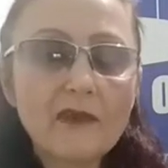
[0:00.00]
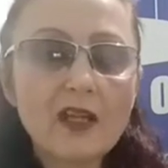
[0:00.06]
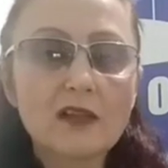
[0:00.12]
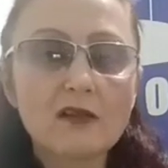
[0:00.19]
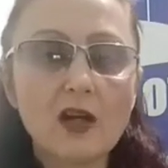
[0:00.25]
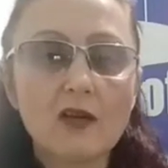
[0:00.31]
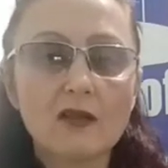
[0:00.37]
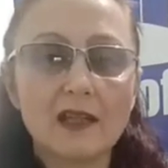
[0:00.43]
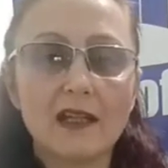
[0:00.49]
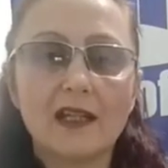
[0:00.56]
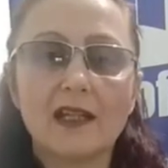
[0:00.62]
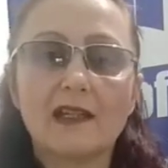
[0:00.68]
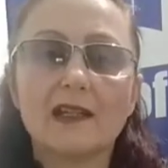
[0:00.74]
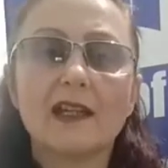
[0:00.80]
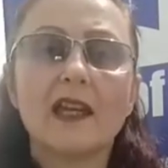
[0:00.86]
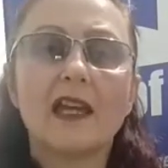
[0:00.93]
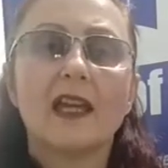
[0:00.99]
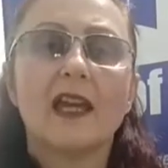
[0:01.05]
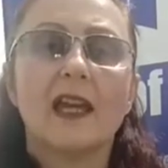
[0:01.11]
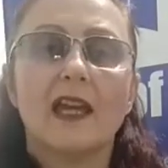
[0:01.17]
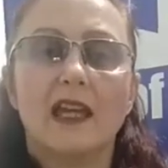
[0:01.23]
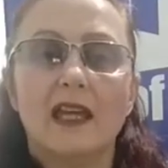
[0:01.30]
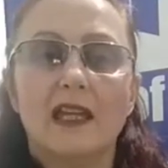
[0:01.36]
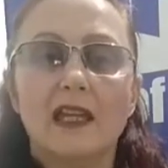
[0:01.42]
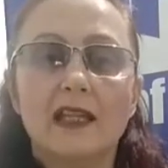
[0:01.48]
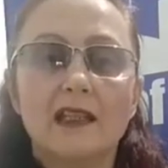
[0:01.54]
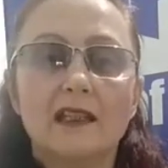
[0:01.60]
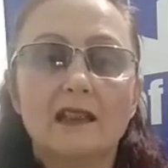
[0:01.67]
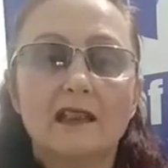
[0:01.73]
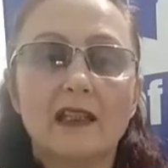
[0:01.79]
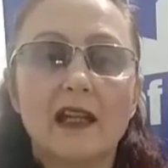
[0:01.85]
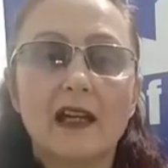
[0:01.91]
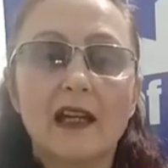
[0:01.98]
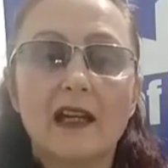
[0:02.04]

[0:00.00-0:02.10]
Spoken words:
known here in